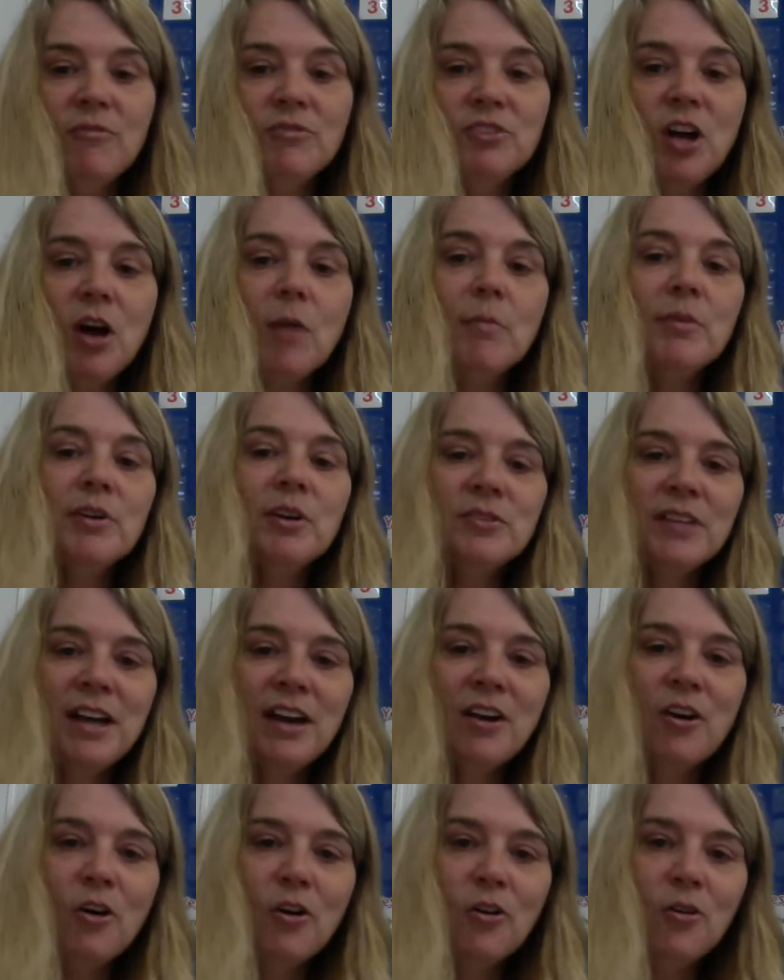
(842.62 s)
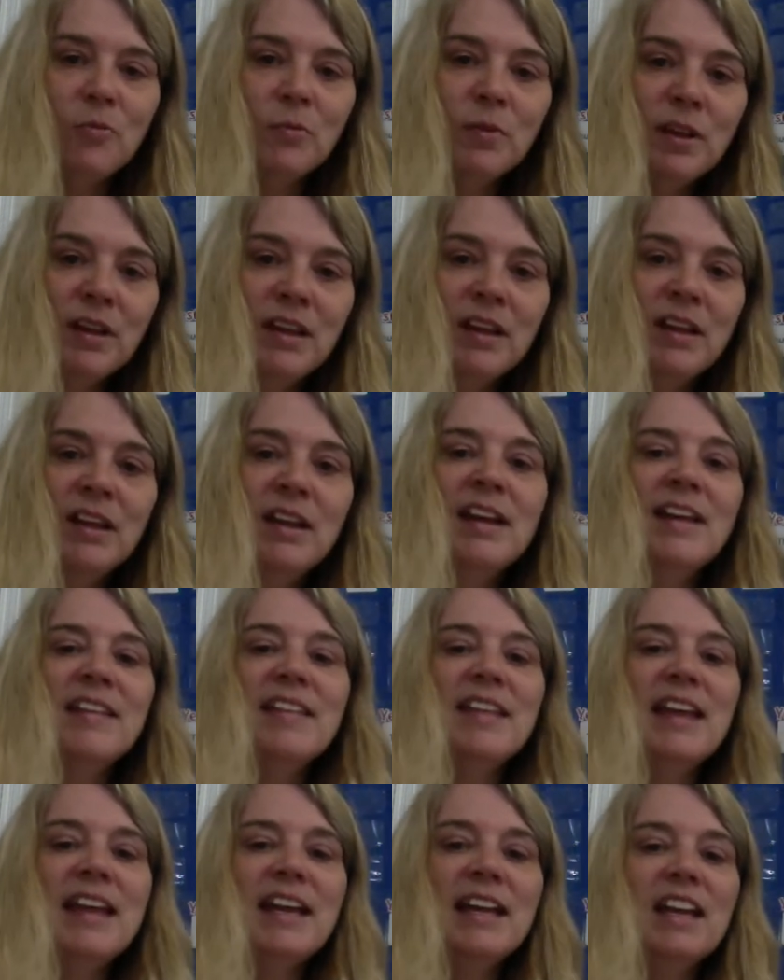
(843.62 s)
dominoes at home,
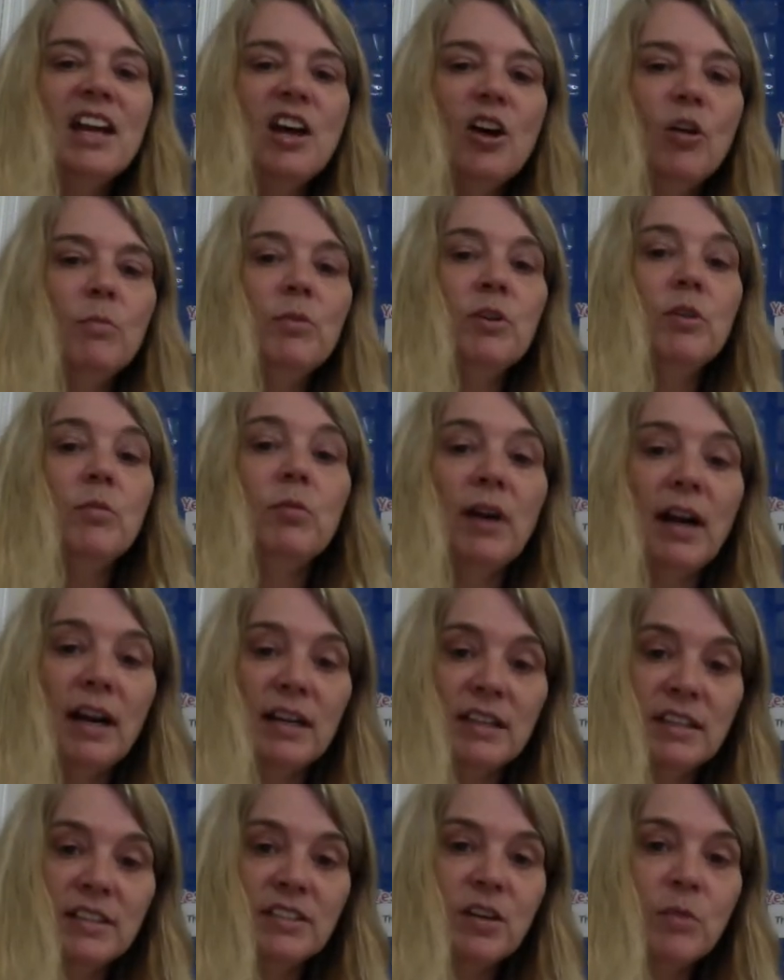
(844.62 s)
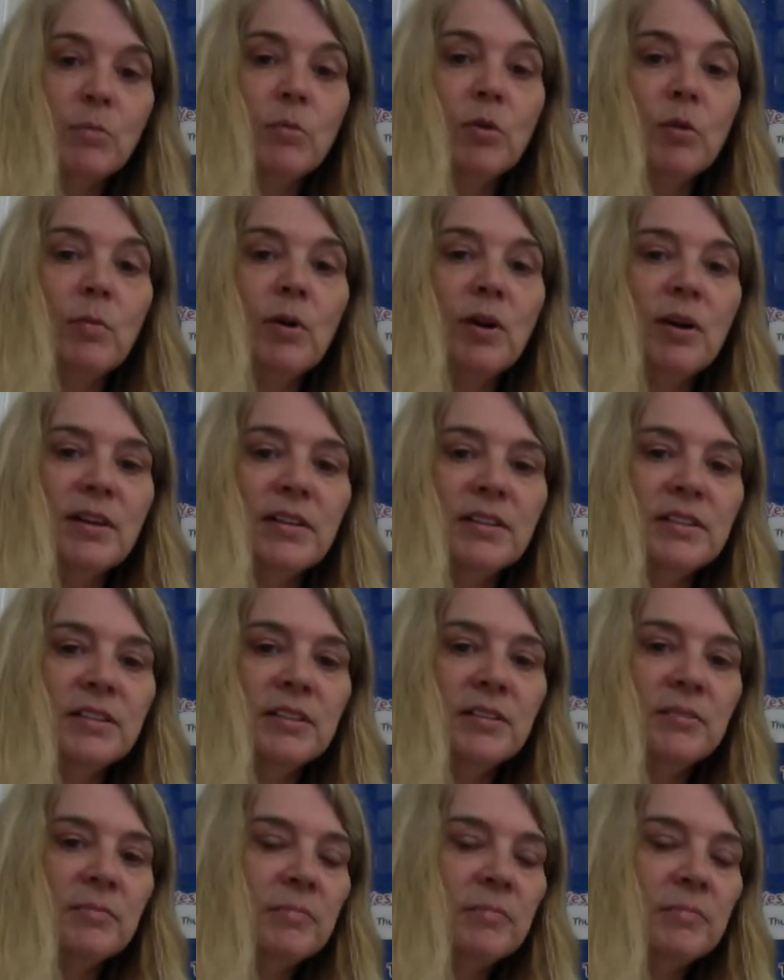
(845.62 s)
they can help you practice number bonds.